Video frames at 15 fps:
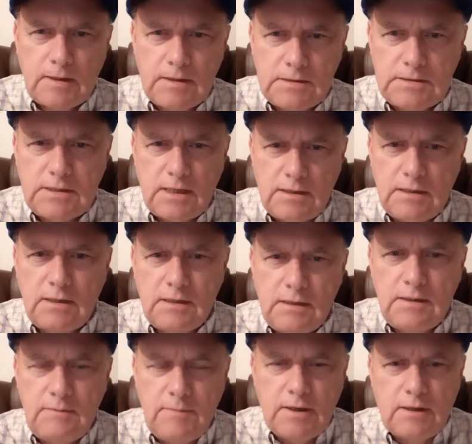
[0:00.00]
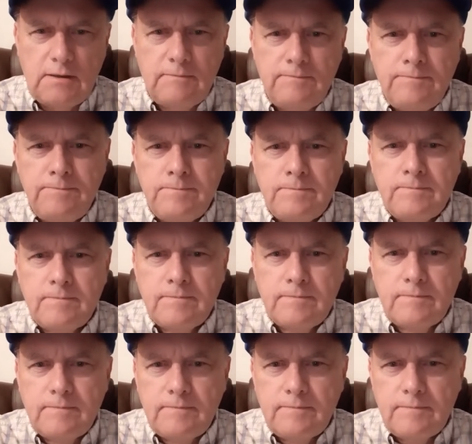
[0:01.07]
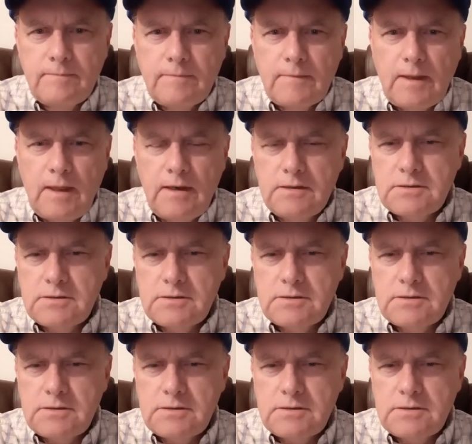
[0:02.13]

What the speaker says: send in an email. And